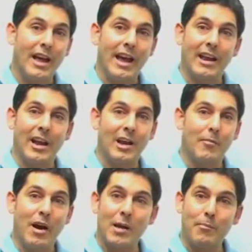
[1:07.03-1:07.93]
And
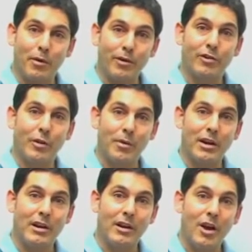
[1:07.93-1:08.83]
in my personal
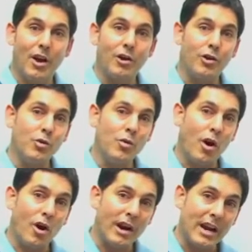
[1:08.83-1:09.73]
opinion,
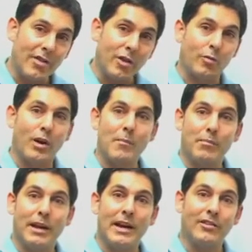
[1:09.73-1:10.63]
you are in the
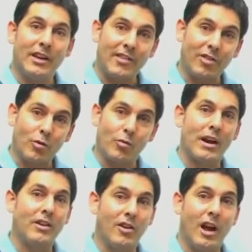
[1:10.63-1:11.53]
right place at the
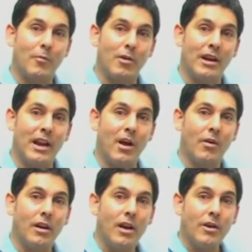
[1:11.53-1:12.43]
right time right now.